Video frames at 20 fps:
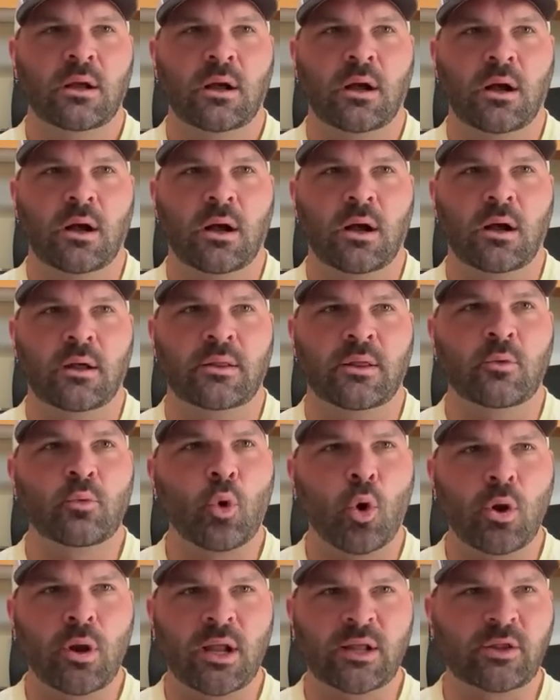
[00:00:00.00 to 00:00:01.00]
They
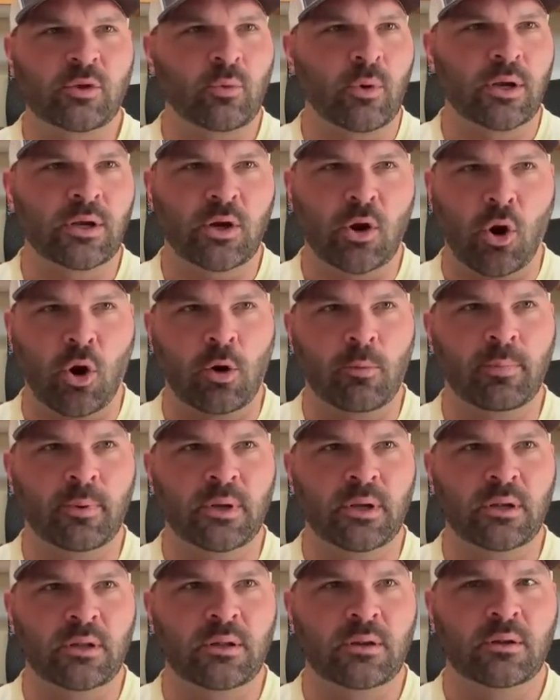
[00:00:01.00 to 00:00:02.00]
roll out the red
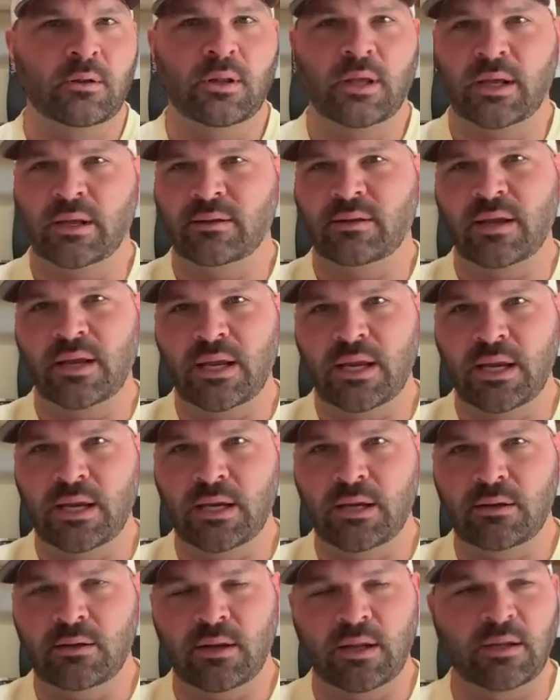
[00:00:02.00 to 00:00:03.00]
carpet, they get to
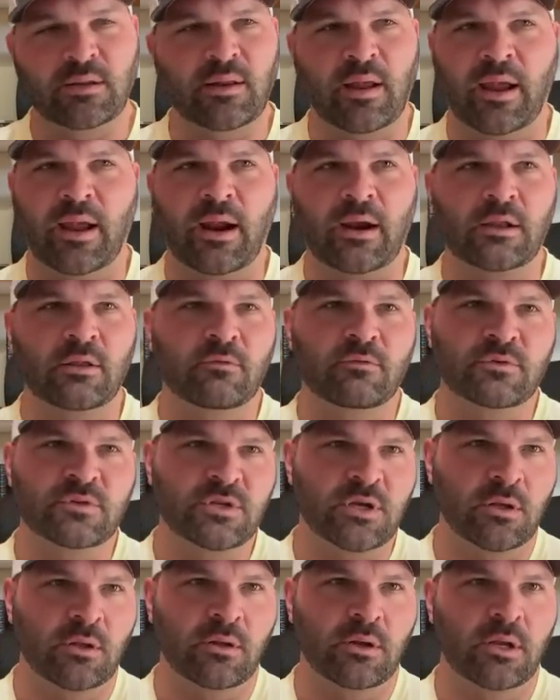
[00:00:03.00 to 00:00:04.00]
eat, they get to hang out at the
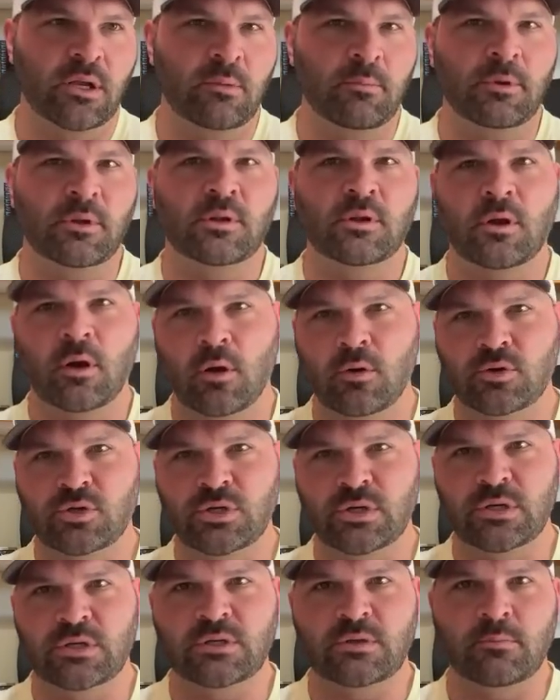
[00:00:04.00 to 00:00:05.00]
facility, meet the
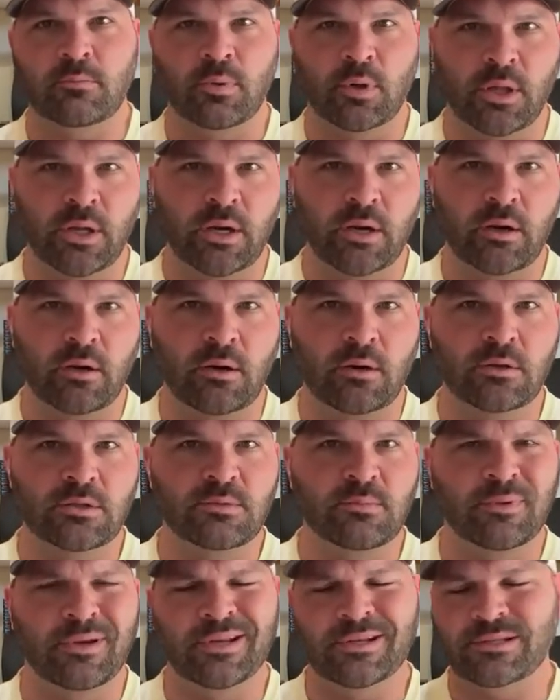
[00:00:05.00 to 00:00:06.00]
coaches and players.
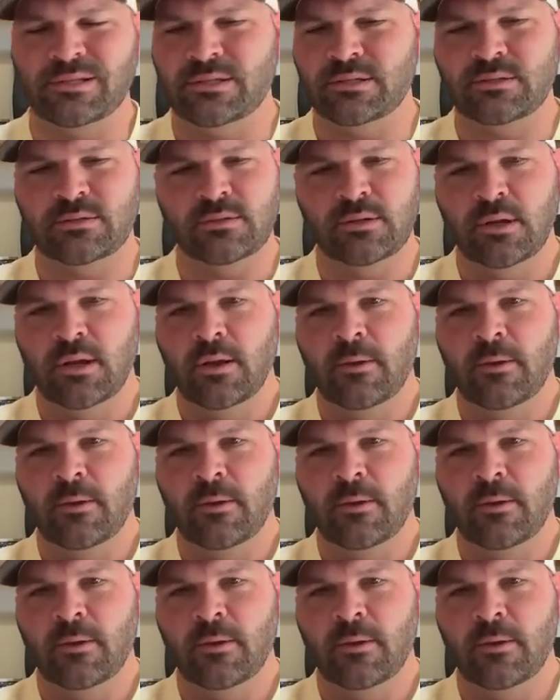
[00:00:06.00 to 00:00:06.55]
I mean, it's,